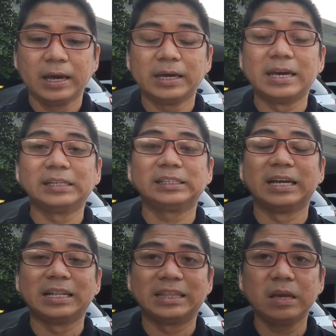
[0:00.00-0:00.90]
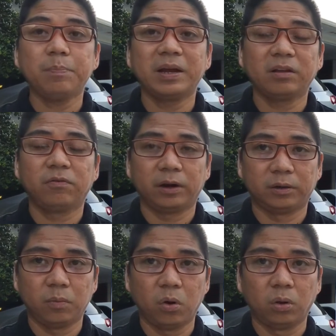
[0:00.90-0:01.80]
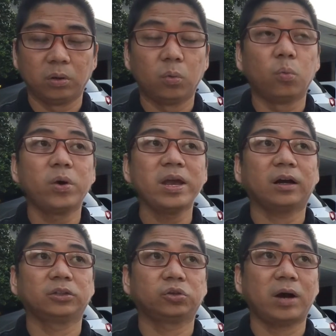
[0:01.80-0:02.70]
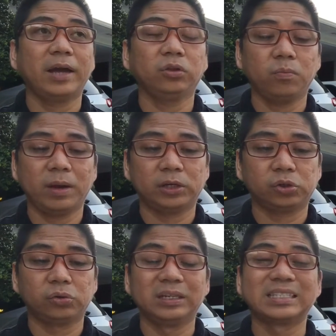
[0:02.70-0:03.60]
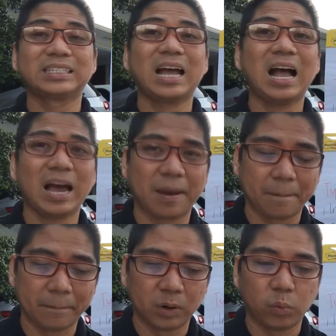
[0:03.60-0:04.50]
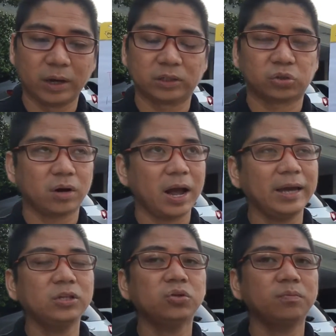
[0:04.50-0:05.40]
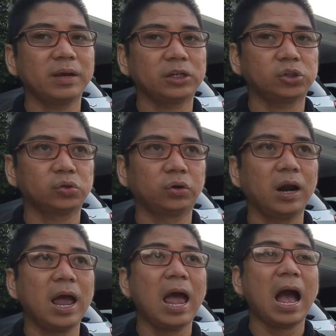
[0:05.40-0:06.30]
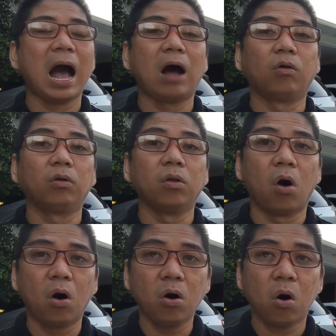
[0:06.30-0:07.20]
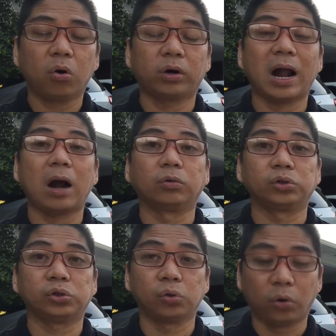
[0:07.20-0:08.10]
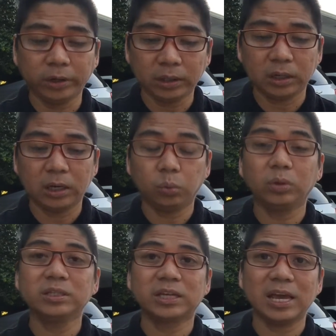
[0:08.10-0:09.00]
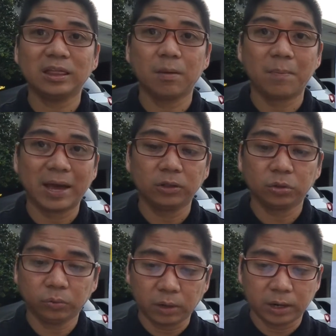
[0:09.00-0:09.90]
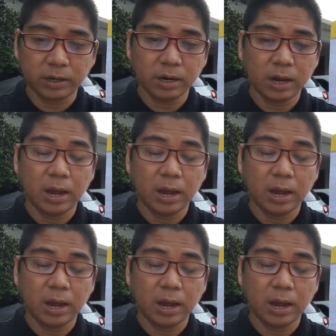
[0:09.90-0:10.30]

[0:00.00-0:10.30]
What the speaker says: is the dependent variable. We are trying to measure the time. We are trying to measure how long or how short it will take the man to run